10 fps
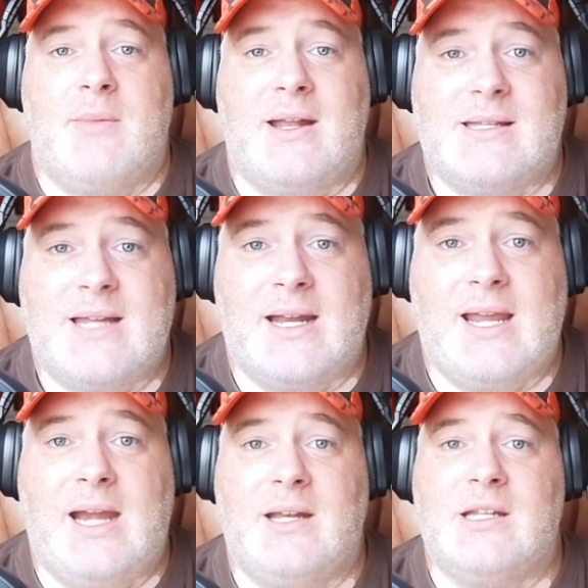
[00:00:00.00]
The man's
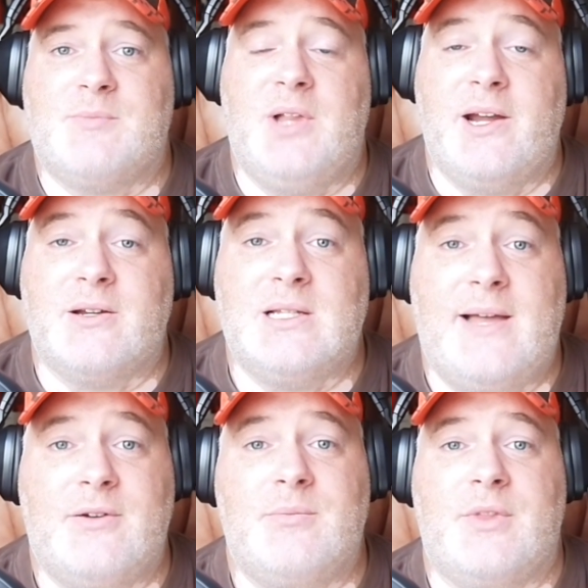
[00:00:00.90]
dedicated. His players
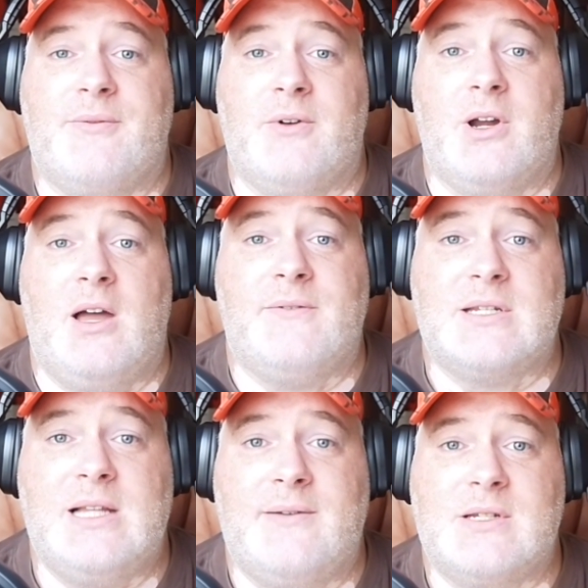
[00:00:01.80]
love him. The front
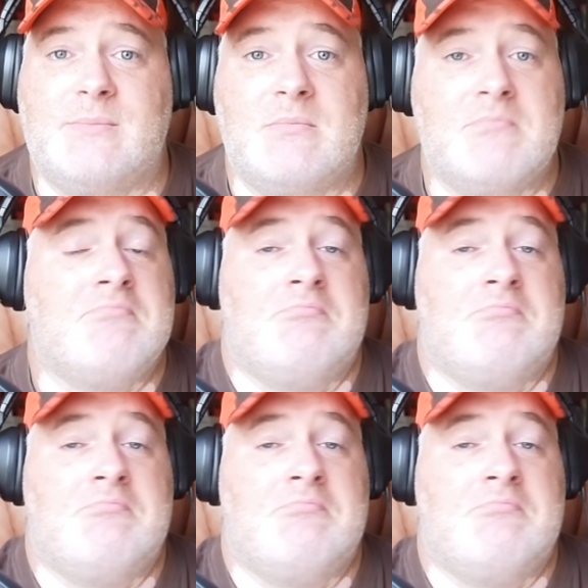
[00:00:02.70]
office loves him.